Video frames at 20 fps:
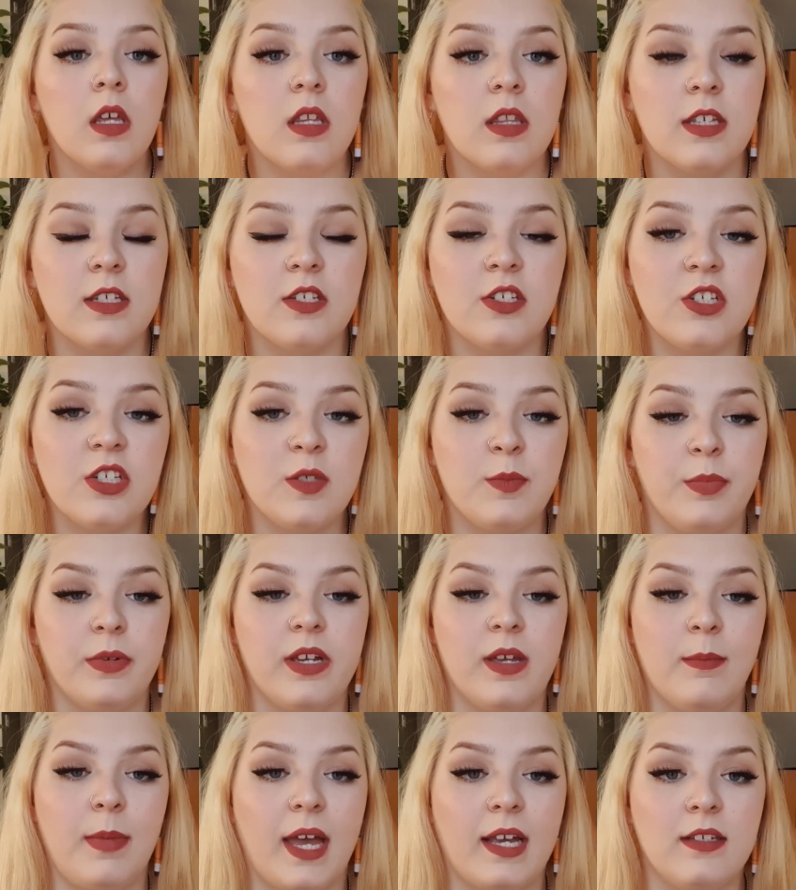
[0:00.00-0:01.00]
This is just
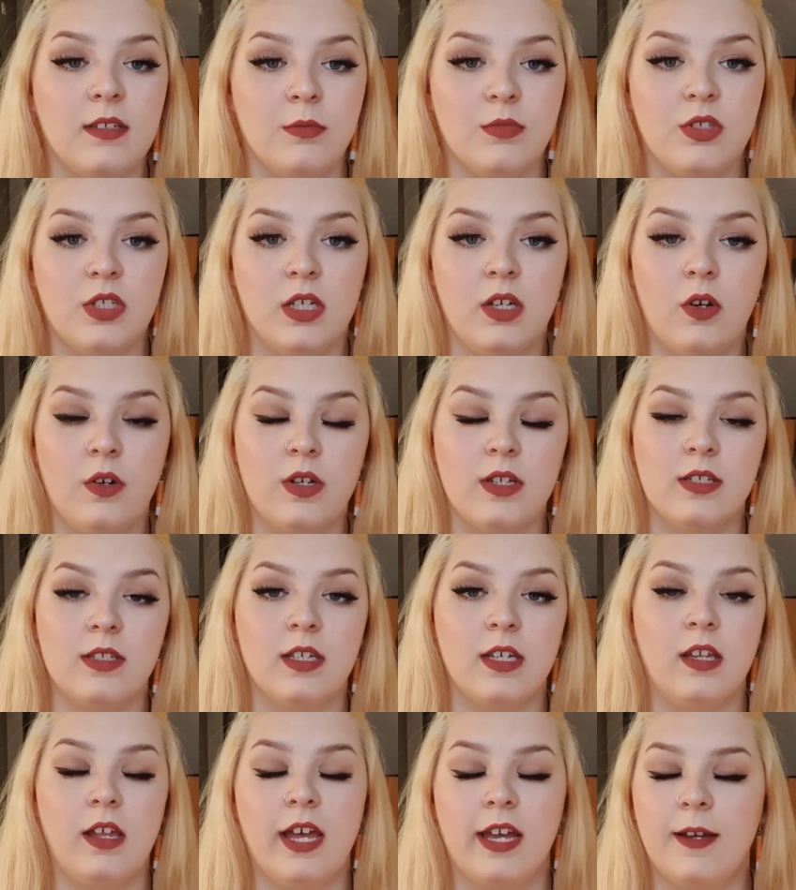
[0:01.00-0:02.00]
bringing back some shit,
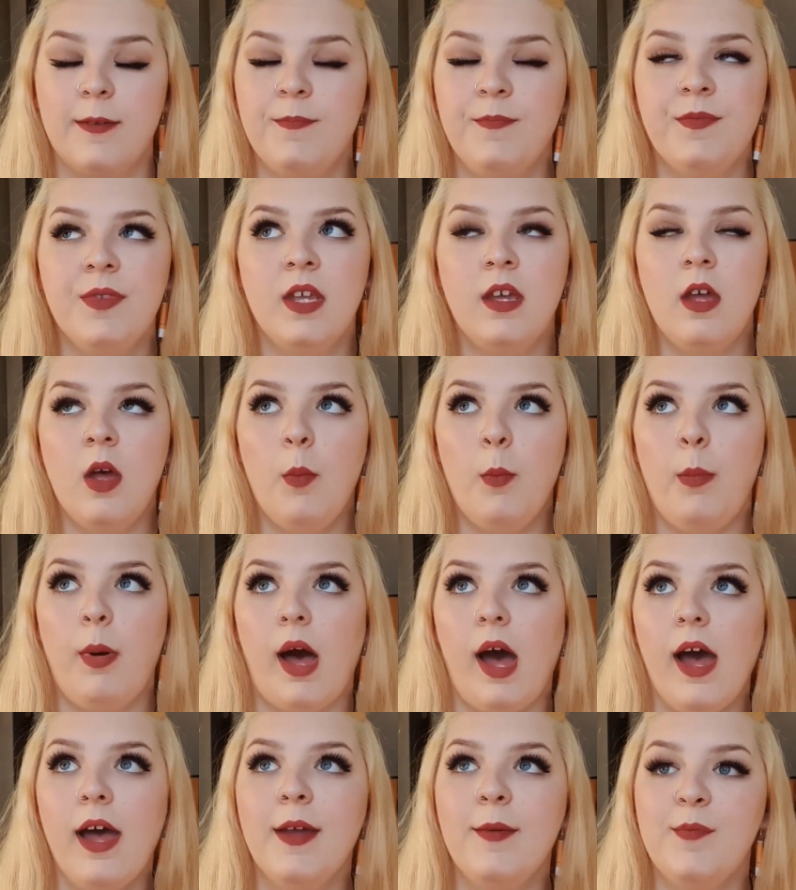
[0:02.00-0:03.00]
honestly, like.
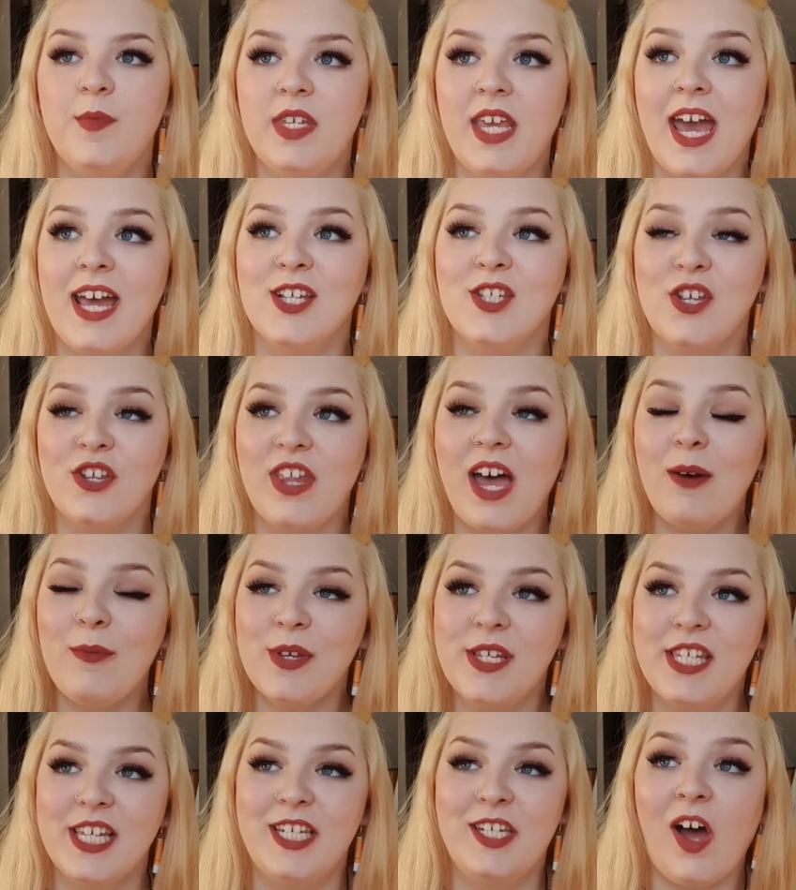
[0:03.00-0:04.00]
But yeah, so that
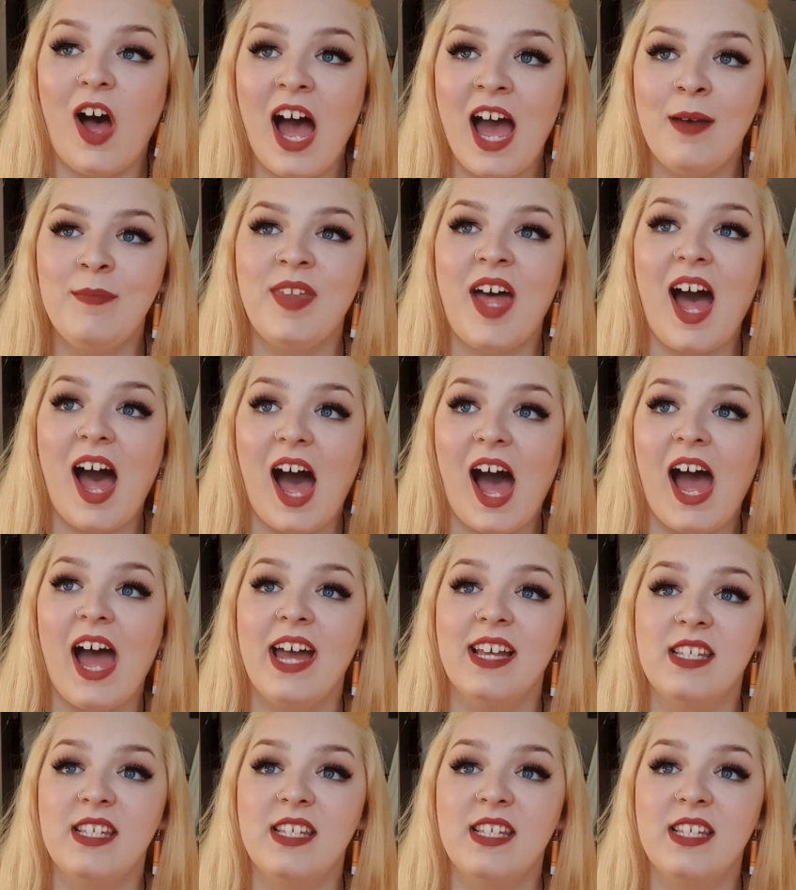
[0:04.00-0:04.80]
was the time that I